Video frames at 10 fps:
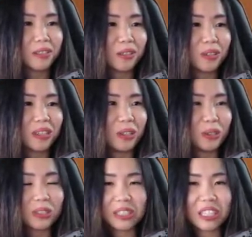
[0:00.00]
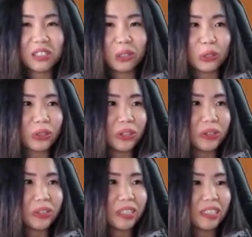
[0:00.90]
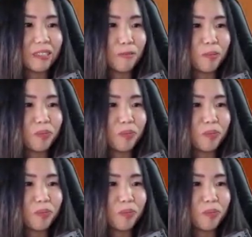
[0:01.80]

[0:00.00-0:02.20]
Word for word: continues this tutorial. Yeah,